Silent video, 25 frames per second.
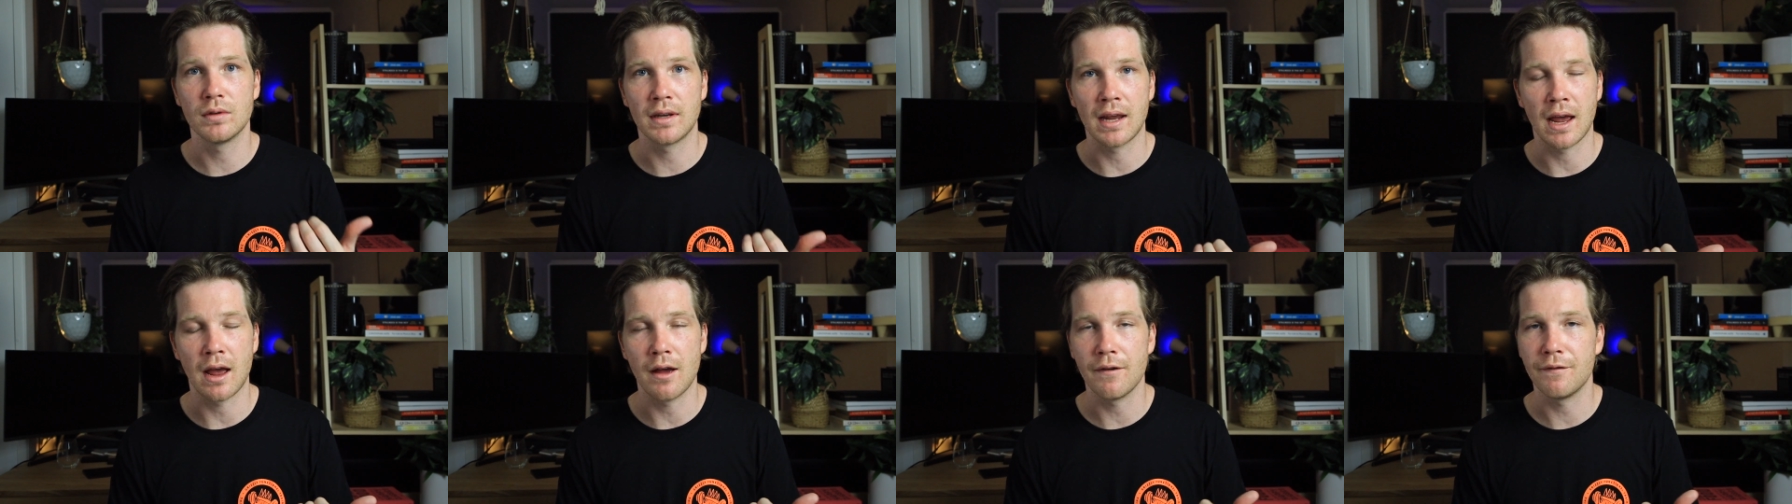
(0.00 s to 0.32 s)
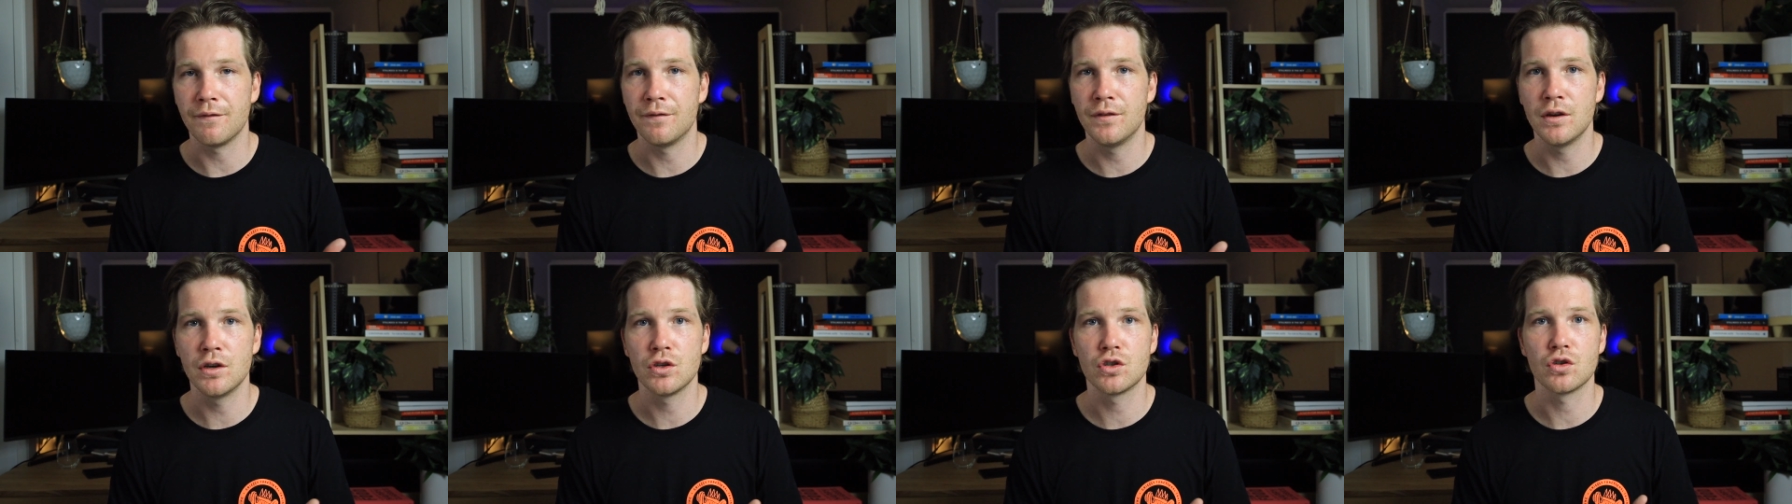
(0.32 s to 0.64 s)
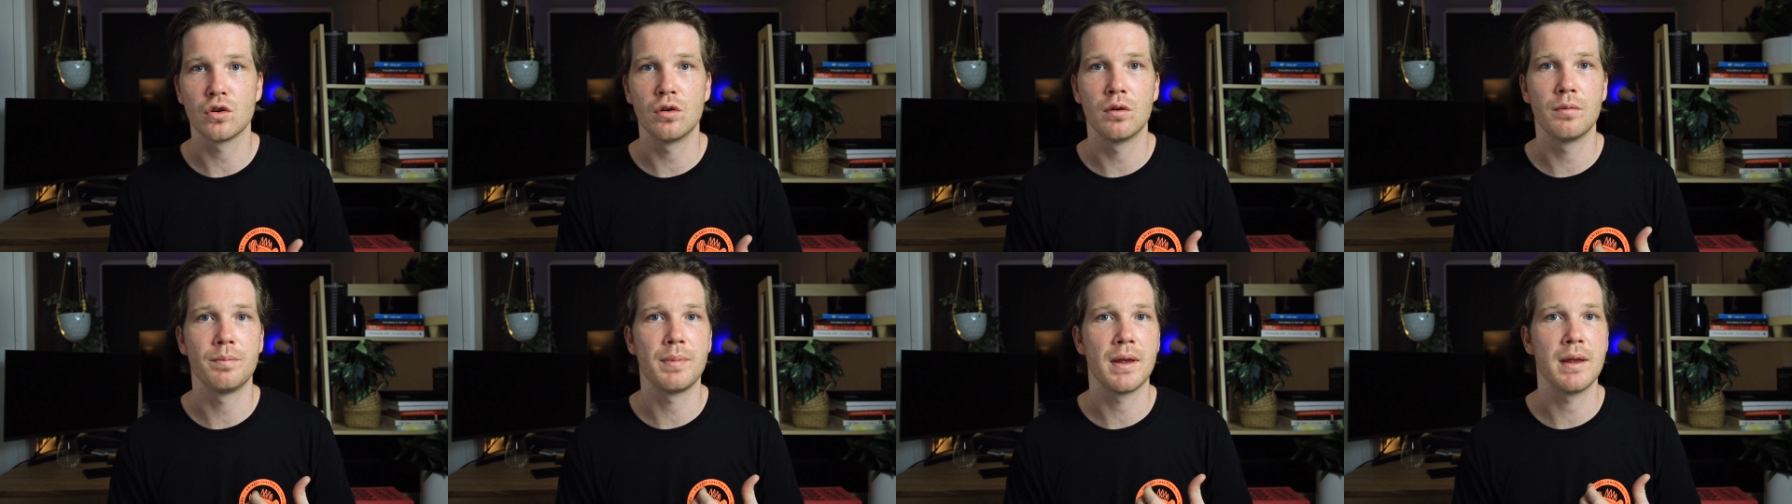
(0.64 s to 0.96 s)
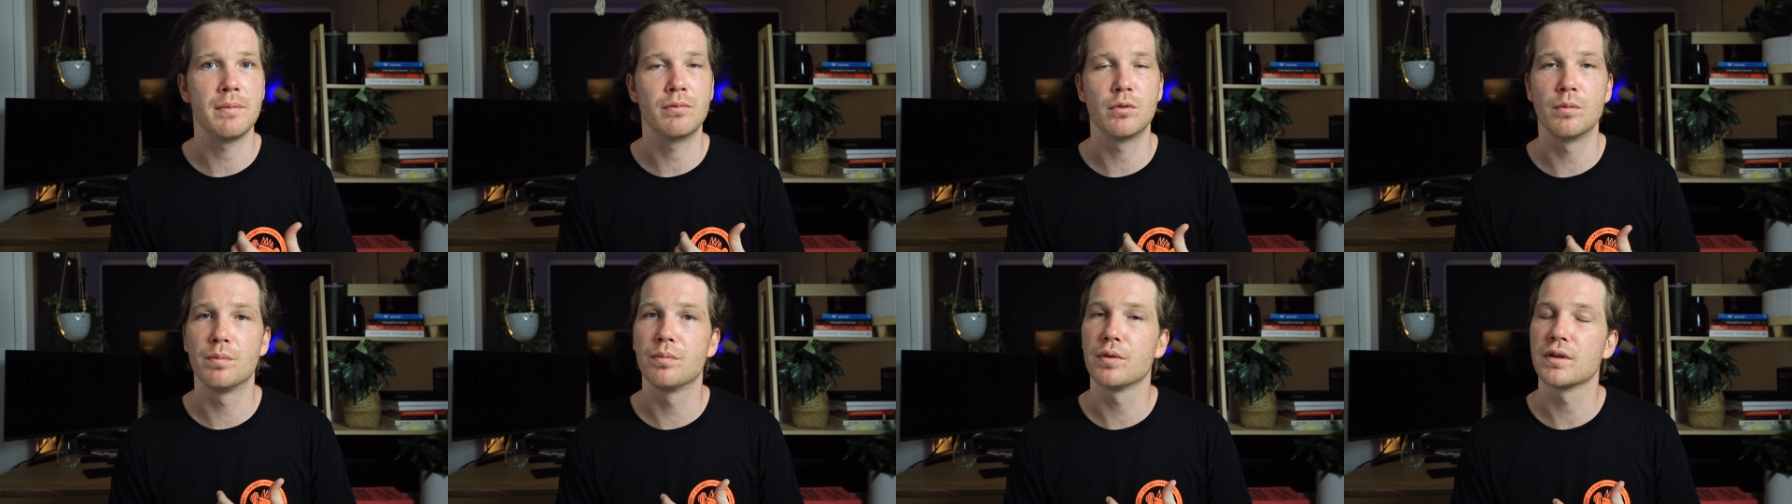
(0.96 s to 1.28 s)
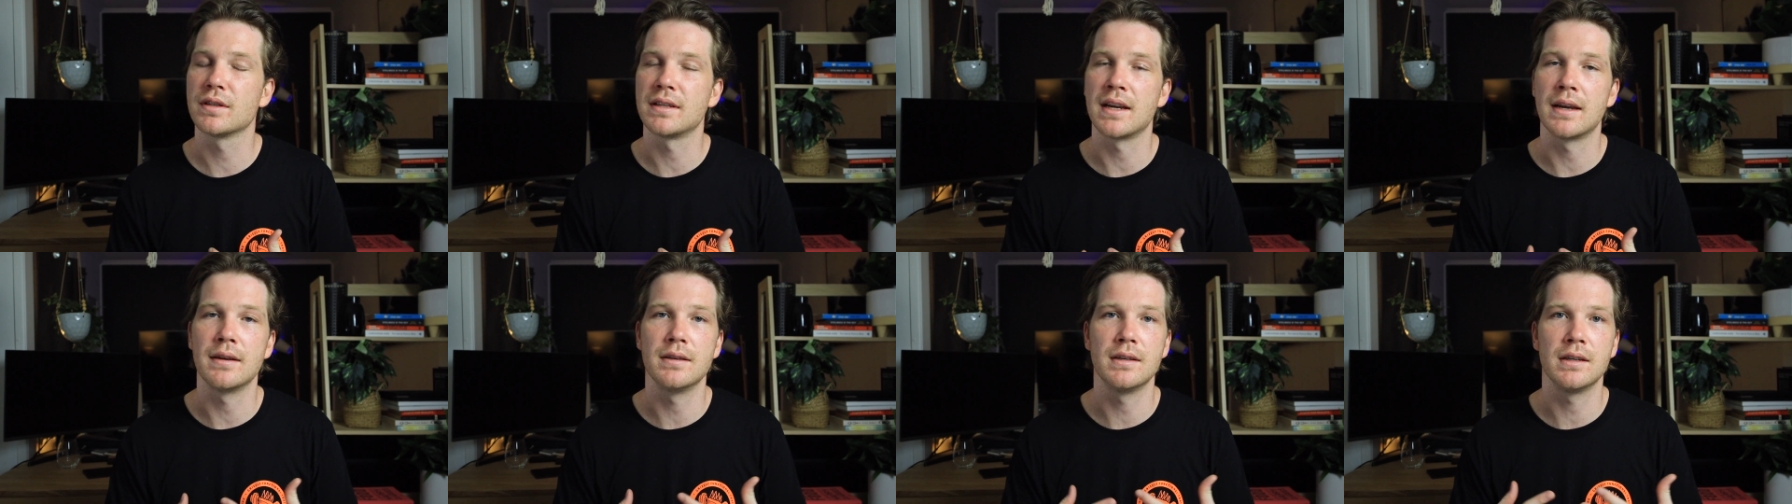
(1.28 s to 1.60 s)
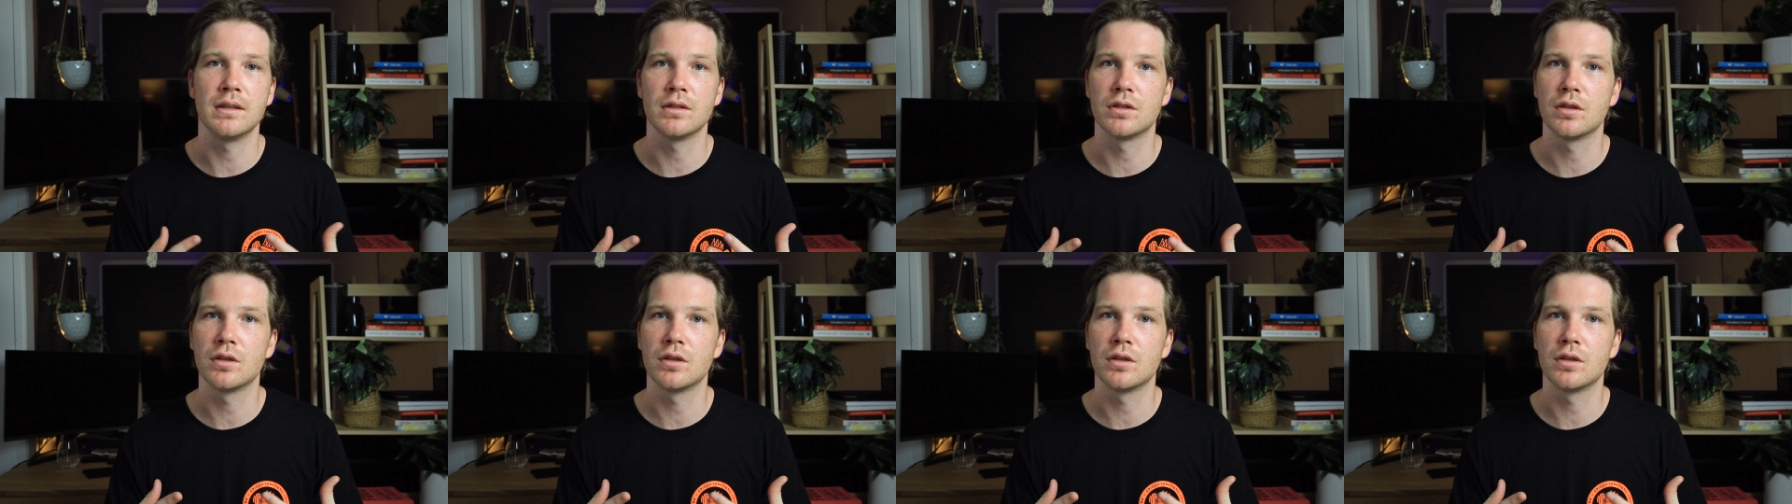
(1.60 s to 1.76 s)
catfish or people pretending